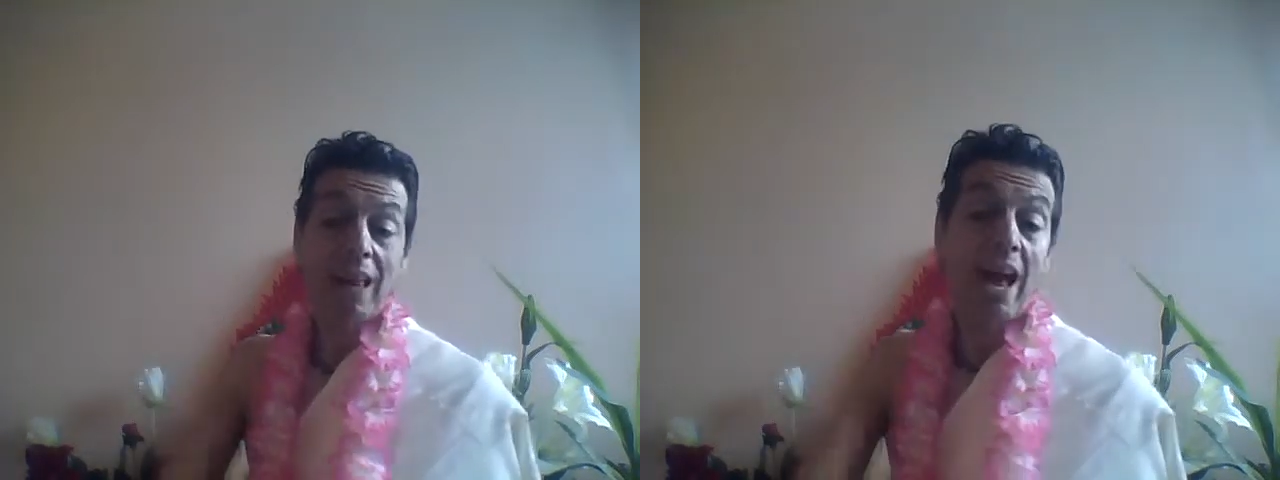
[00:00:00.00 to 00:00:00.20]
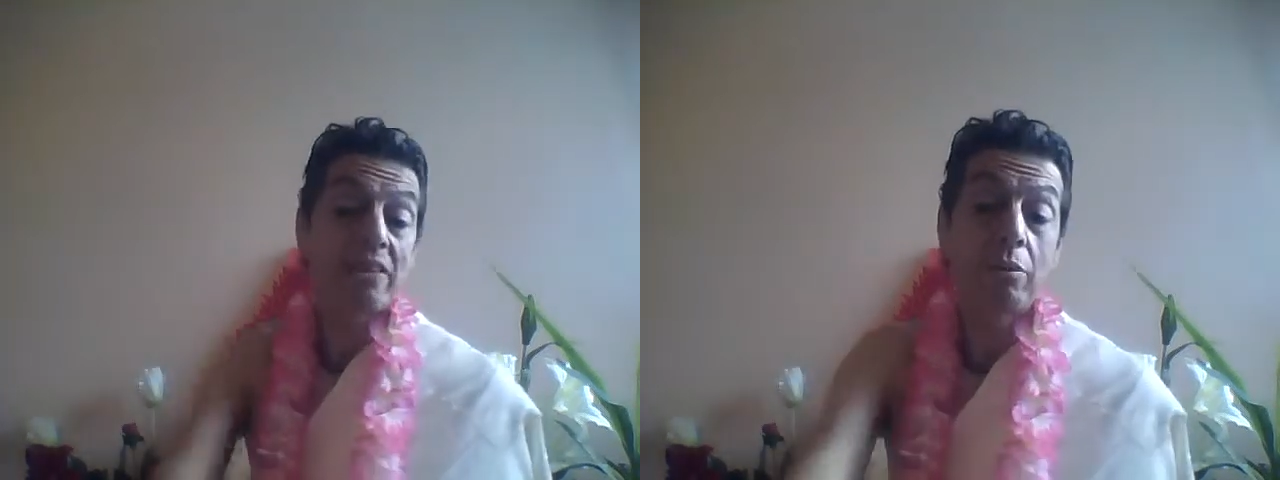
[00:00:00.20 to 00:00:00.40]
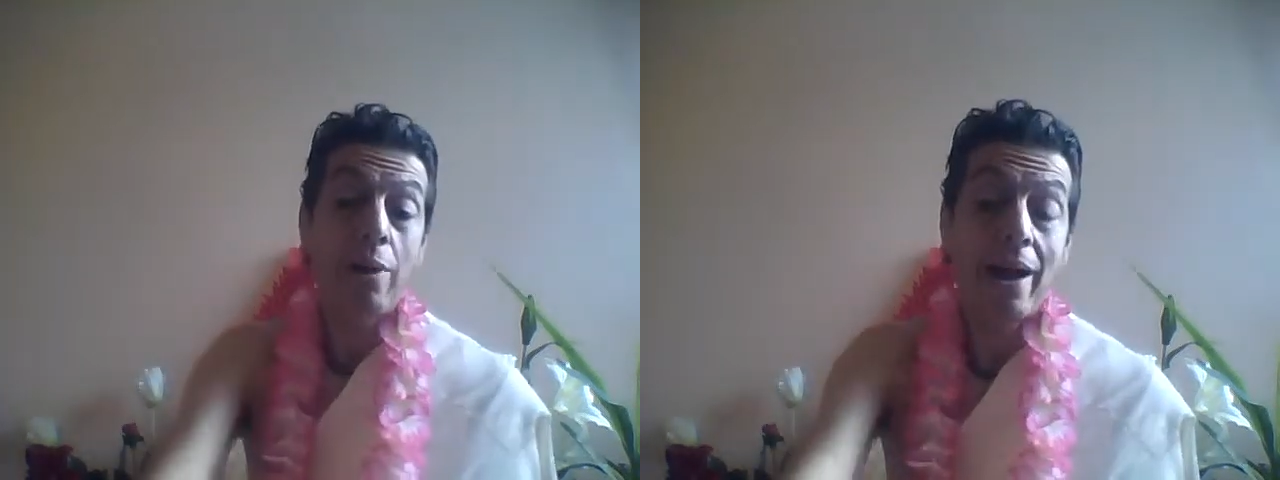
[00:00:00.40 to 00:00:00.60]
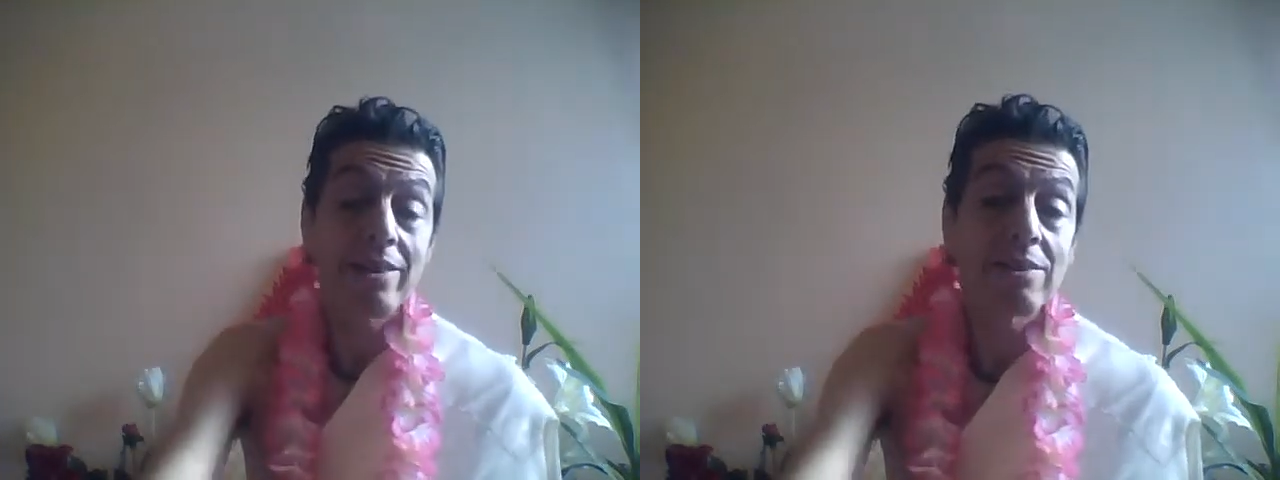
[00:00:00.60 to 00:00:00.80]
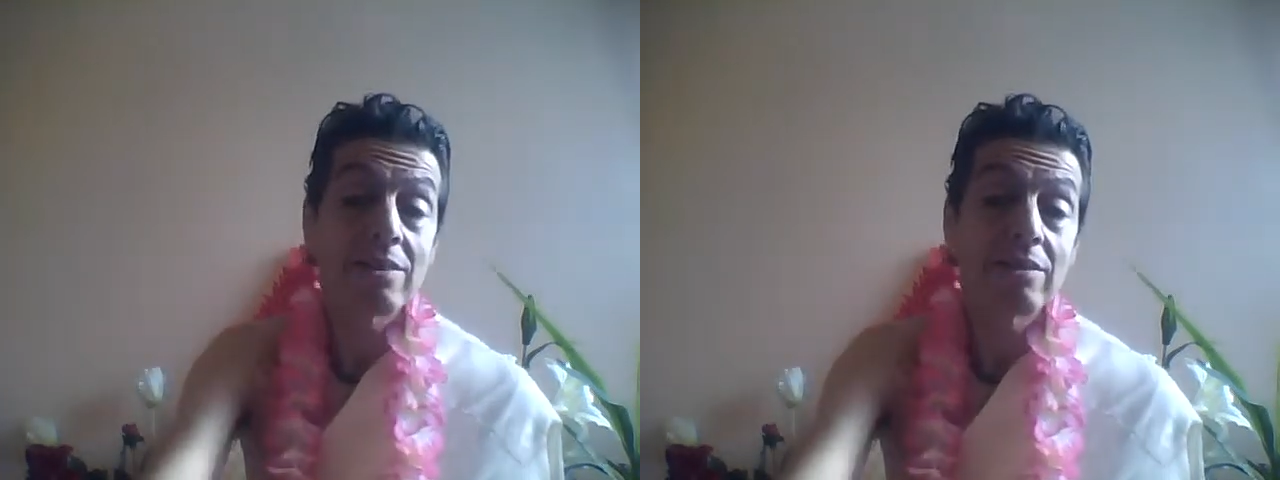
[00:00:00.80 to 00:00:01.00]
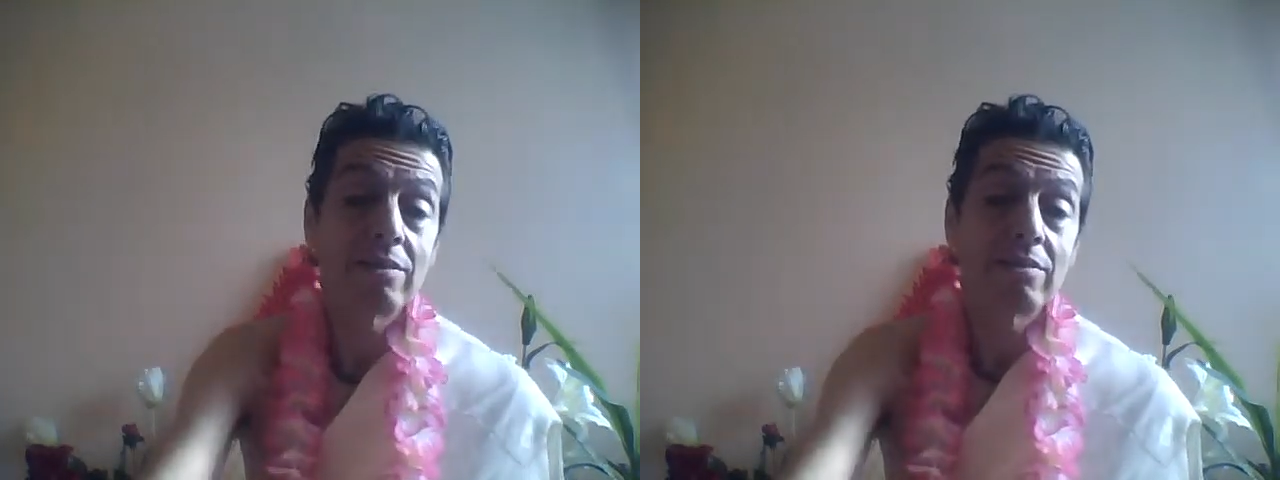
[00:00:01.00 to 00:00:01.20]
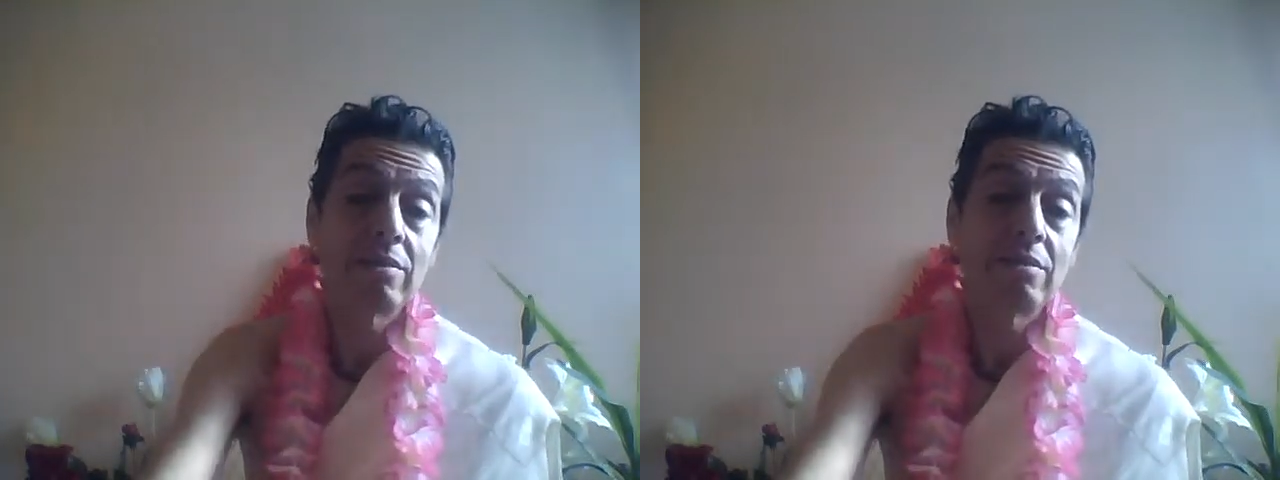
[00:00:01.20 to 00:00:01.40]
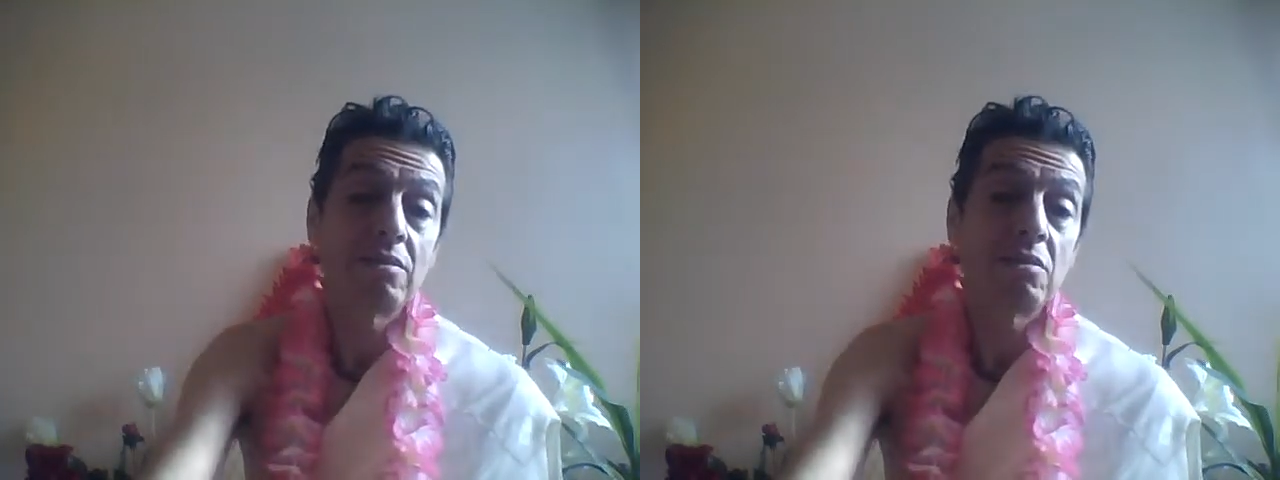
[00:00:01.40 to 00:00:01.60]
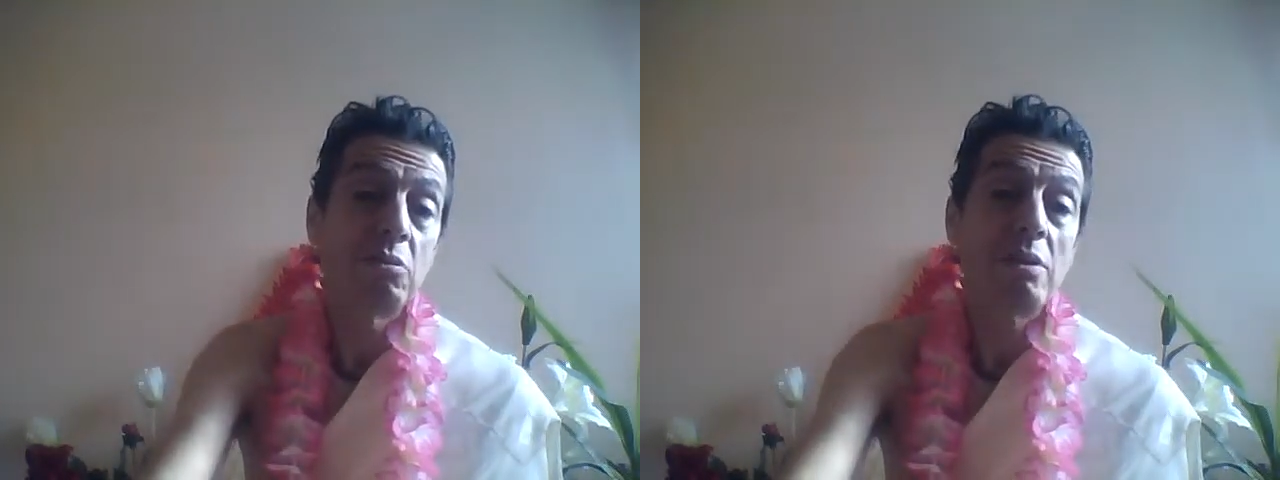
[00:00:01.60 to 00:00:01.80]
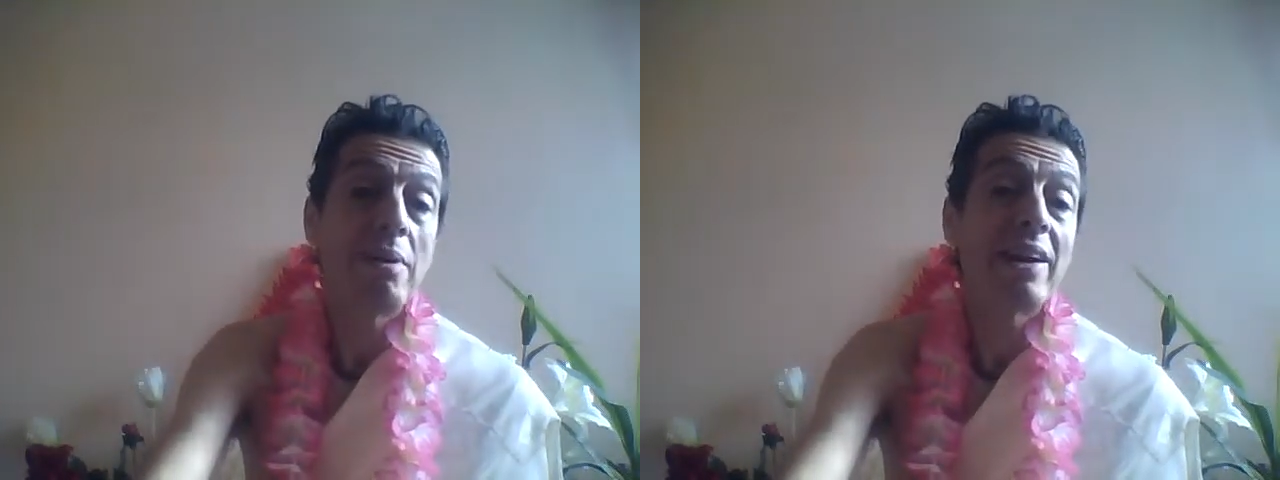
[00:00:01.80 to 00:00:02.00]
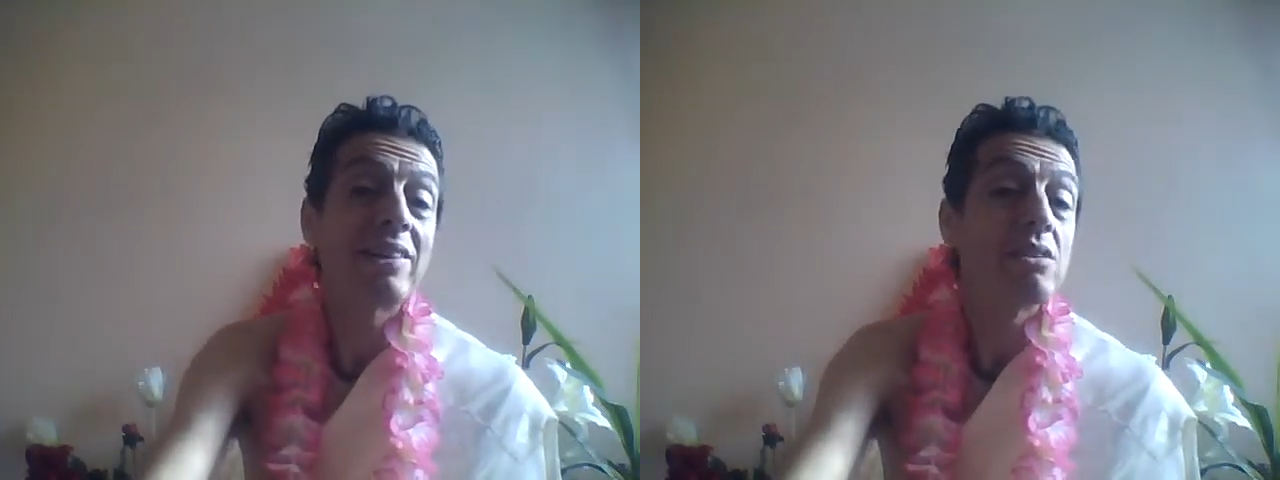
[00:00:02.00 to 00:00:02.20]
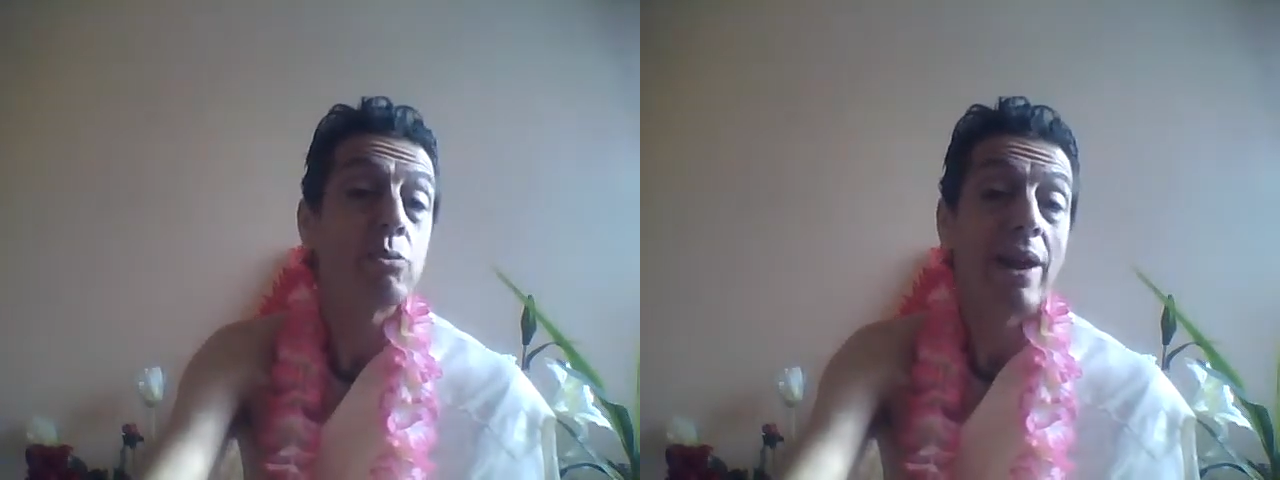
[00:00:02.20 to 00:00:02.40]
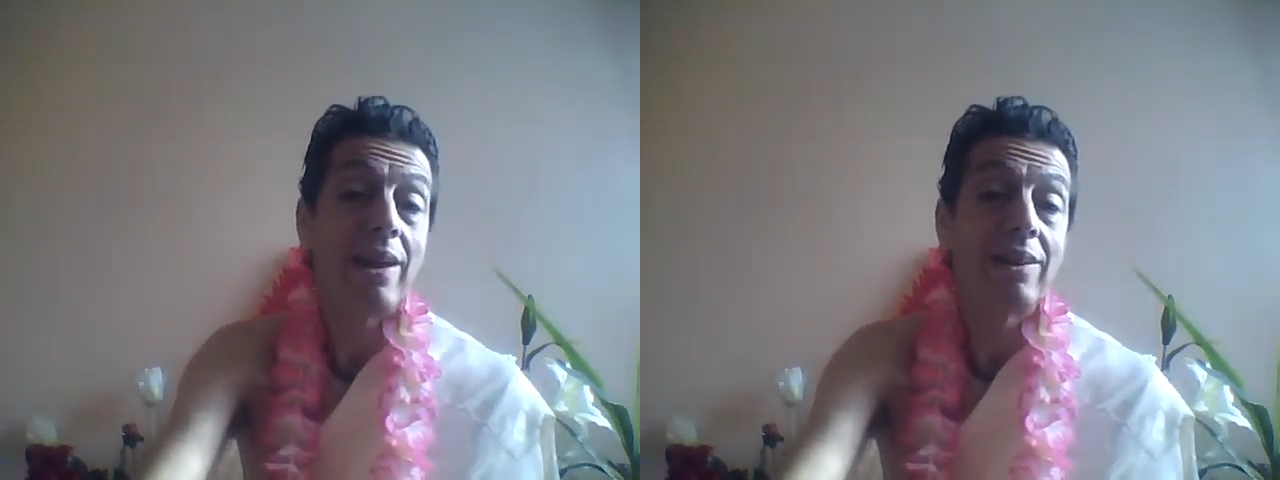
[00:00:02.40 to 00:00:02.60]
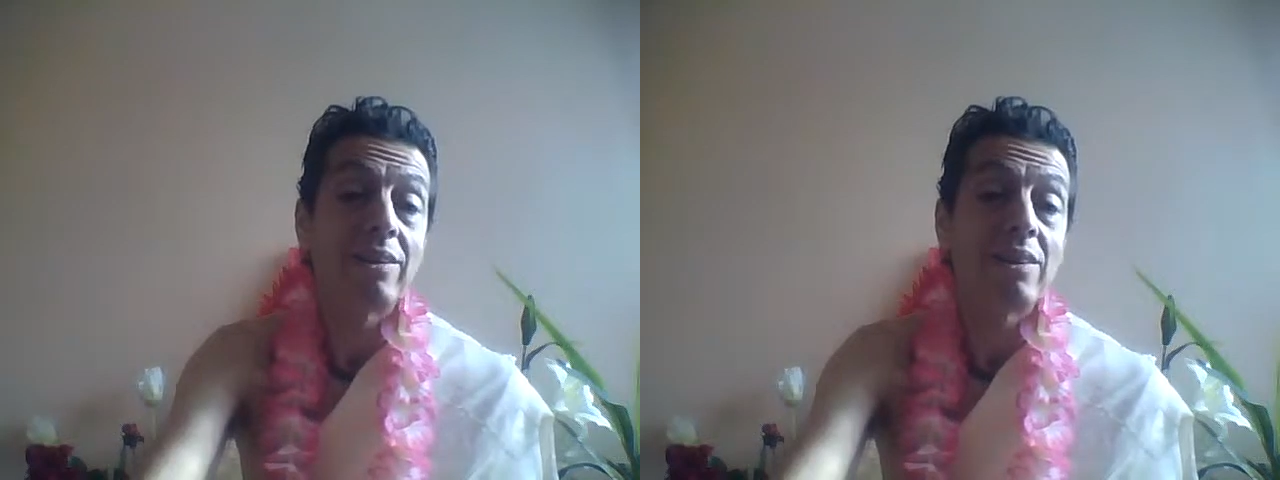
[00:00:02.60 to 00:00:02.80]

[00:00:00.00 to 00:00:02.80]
Otherwise, we might as well